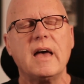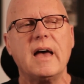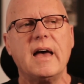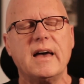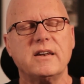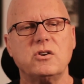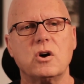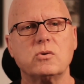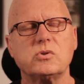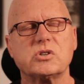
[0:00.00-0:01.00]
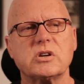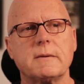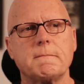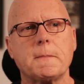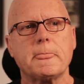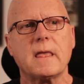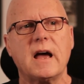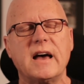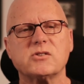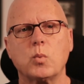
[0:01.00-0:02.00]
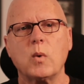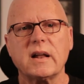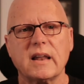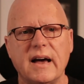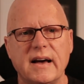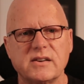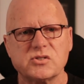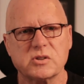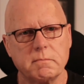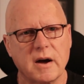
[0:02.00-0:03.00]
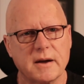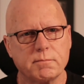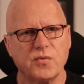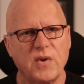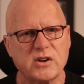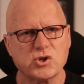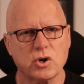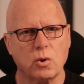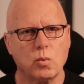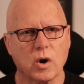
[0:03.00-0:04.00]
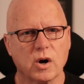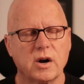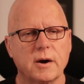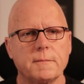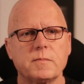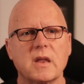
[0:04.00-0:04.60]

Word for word: and notes, as well as my professional work